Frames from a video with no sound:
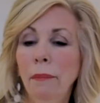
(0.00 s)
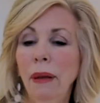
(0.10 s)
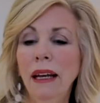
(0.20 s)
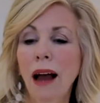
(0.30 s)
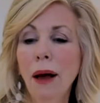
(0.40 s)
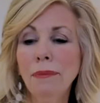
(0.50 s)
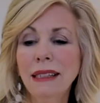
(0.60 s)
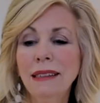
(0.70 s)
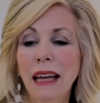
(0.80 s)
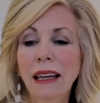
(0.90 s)
Be not
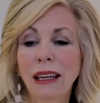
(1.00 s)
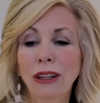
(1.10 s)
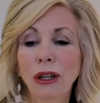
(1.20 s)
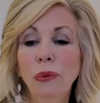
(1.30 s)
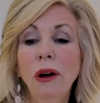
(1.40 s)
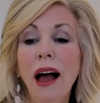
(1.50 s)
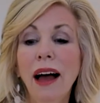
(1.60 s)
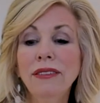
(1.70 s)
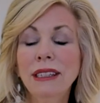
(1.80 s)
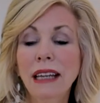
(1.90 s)
mistaken. You will
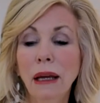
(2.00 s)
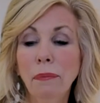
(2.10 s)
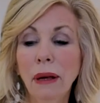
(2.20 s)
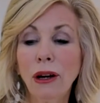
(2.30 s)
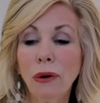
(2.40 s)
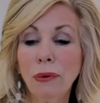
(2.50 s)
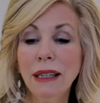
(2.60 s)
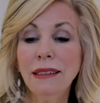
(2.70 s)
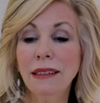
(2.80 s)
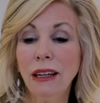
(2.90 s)
have to take bigger
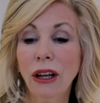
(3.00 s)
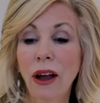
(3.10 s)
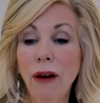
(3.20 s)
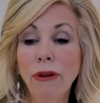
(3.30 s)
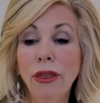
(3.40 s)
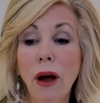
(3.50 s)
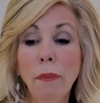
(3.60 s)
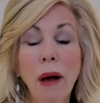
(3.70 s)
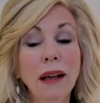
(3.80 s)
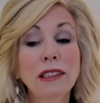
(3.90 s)
risks than you ever
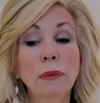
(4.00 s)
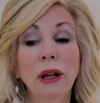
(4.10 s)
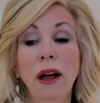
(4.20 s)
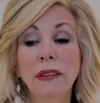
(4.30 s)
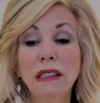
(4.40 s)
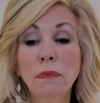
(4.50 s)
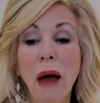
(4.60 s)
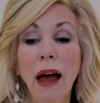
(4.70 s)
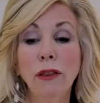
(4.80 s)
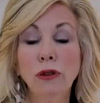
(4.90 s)
thought possible on this
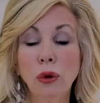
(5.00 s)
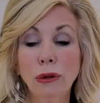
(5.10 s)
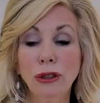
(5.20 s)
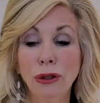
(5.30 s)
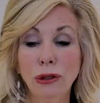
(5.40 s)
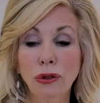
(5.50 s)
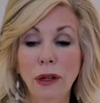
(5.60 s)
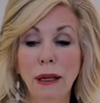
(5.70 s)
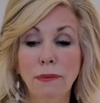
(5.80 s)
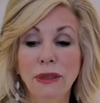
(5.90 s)
path towards your
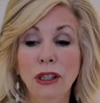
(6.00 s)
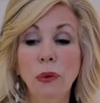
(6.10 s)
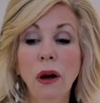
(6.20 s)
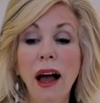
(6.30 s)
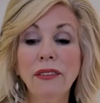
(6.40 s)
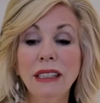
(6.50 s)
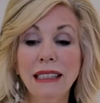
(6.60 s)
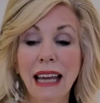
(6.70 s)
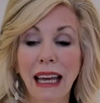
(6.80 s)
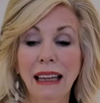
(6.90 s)
dreams. You will have to
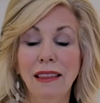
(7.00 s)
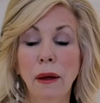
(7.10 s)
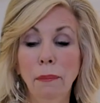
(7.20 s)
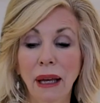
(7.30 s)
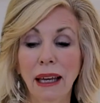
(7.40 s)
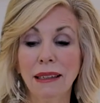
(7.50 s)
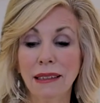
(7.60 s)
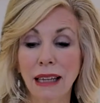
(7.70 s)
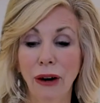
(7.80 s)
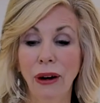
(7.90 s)
take the big,
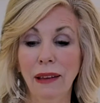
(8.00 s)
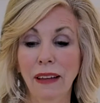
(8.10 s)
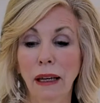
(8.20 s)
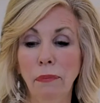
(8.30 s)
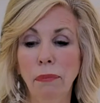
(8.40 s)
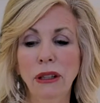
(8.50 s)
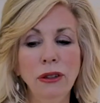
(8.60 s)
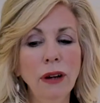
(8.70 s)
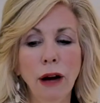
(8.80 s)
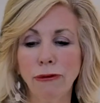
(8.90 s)
scary leap, but
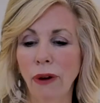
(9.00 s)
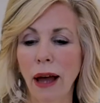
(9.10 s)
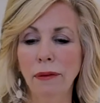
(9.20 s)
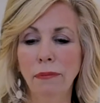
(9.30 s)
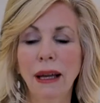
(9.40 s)
do not fret.